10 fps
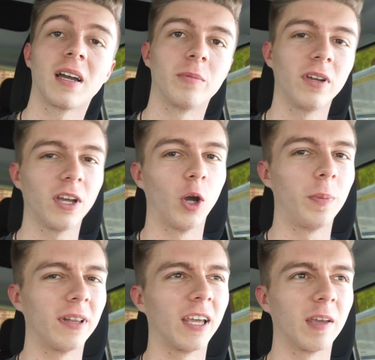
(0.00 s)
I'm really
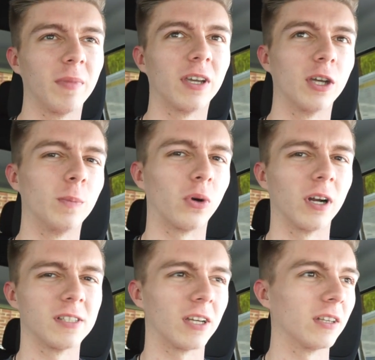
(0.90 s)
hoping they give me a good
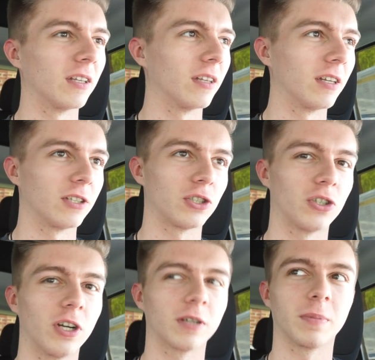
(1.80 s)
price on this
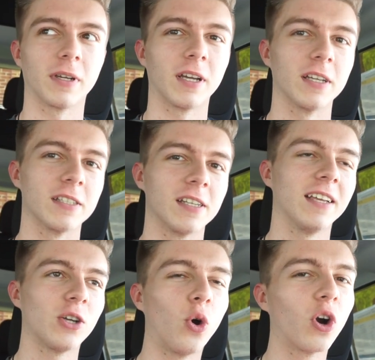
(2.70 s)
truck because
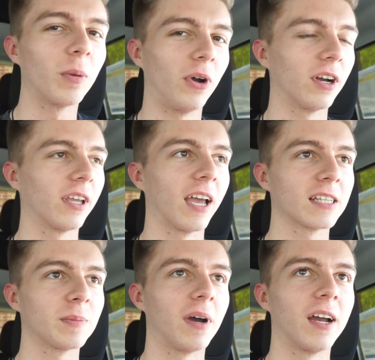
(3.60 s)
it's horrible on
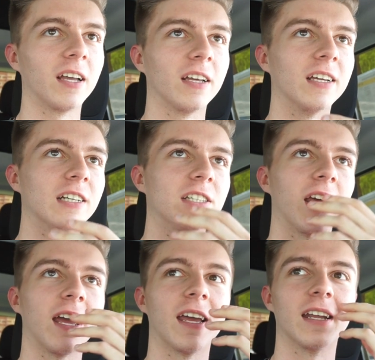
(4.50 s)
gas mileage,
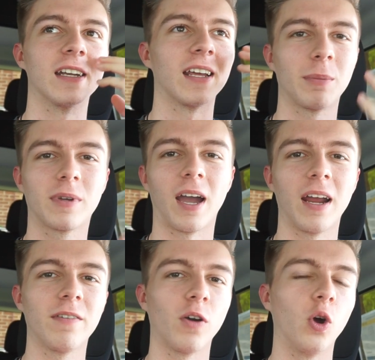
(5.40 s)
and I'm
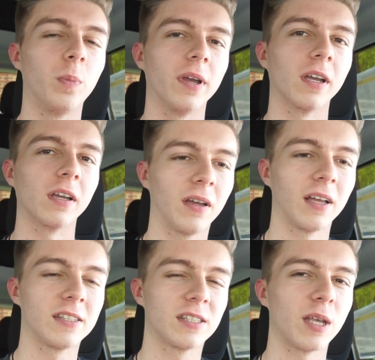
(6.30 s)
kind of hoping
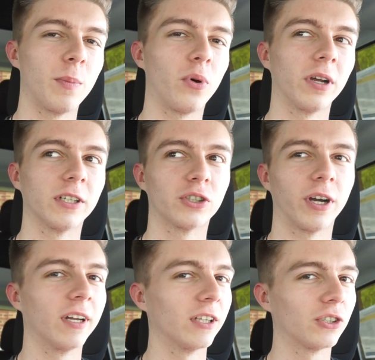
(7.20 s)
at some point to
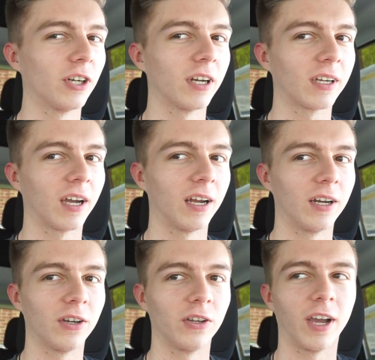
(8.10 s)
trade in the truck. I
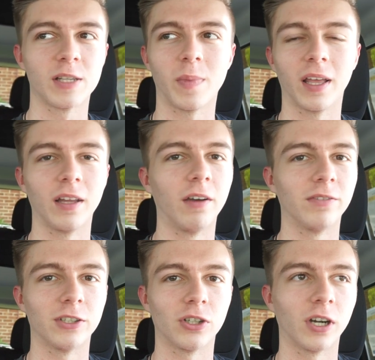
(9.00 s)
know you guys might love
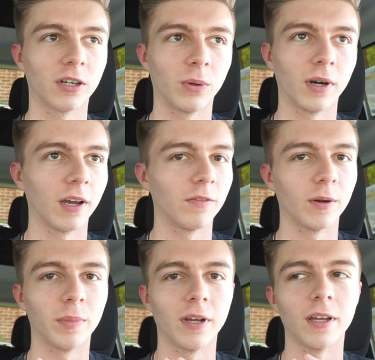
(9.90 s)
the truck or
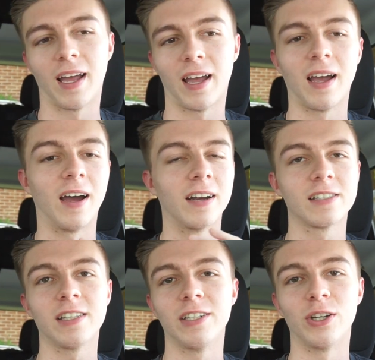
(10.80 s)
whatever, but I
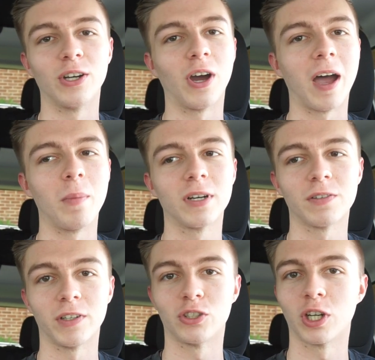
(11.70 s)
honestly don't know how much
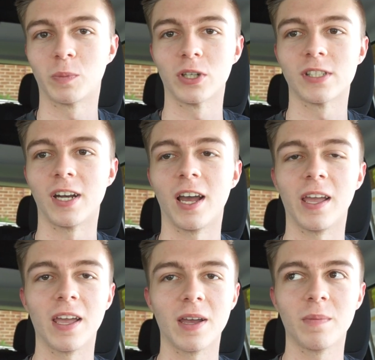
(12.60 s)
of a truck person I
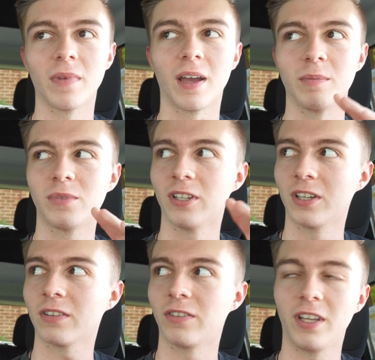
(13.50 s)
am. I'm
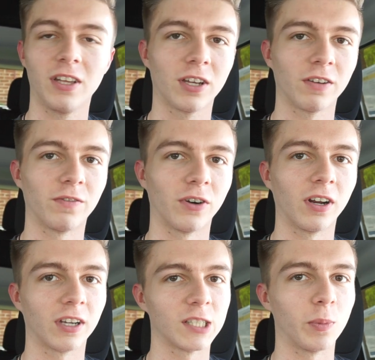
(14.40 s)
lo- really looking for
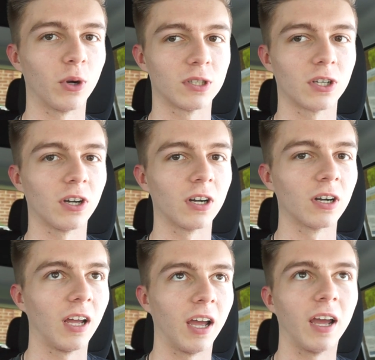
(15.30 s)
like a sports car,
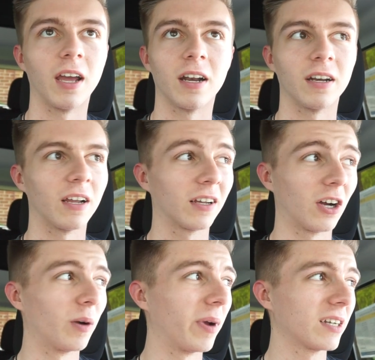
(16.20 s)
and at
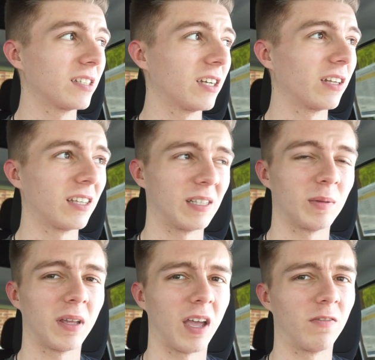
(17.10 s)
CarMax here they
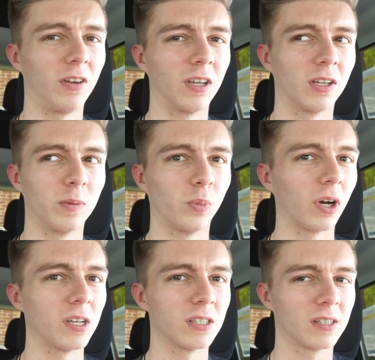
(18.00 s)
seem to have really good
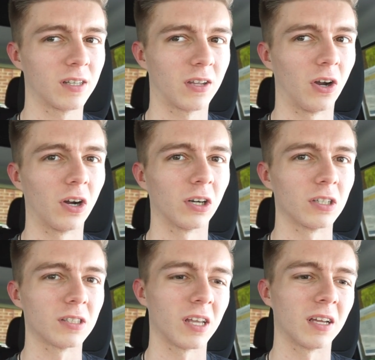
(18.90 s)
price
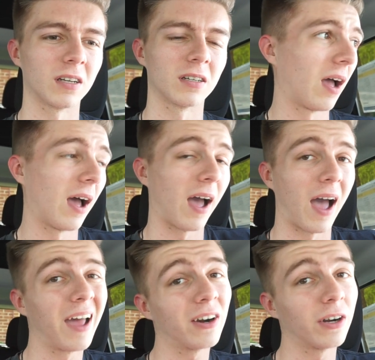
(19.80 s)
cars, and I,
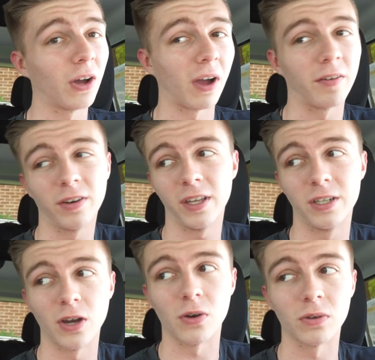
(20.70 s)
I don't know, I really
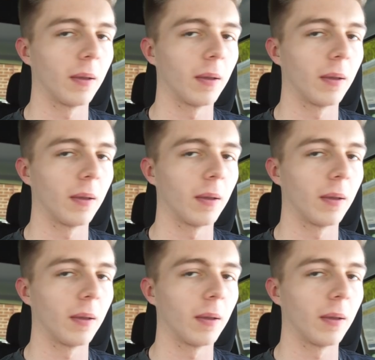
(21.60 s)
don't.